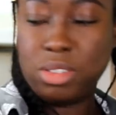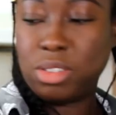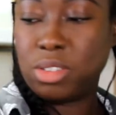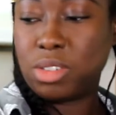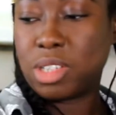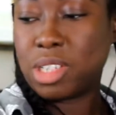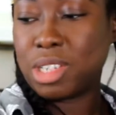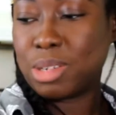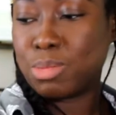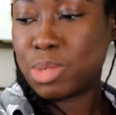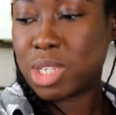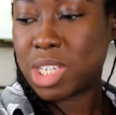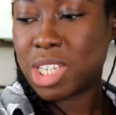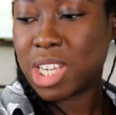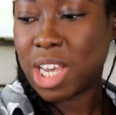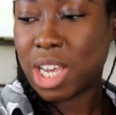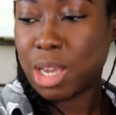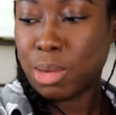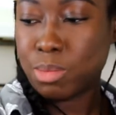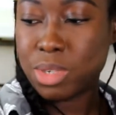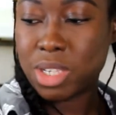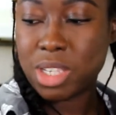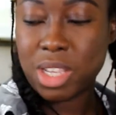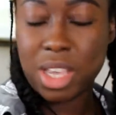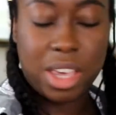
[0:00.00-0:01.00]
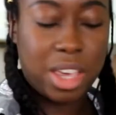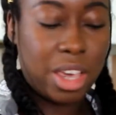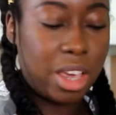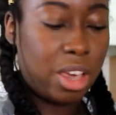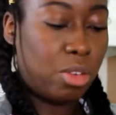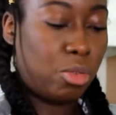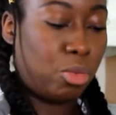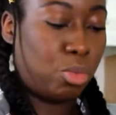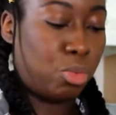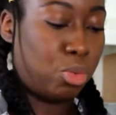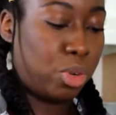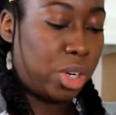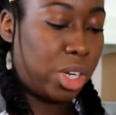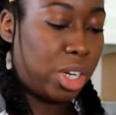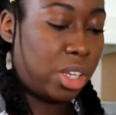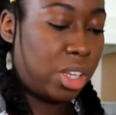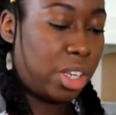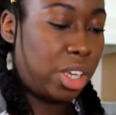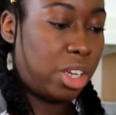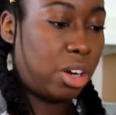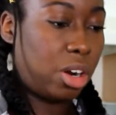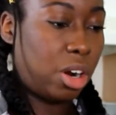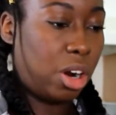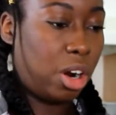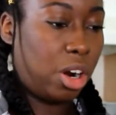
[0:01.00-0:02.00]
sometimes they get really
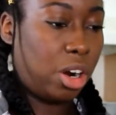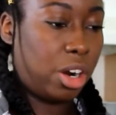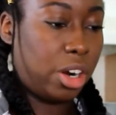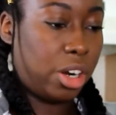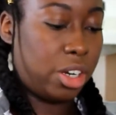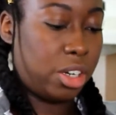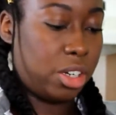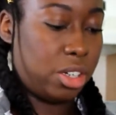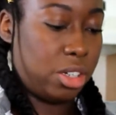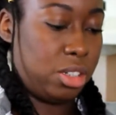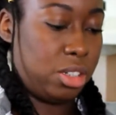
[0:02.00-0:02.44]
hard.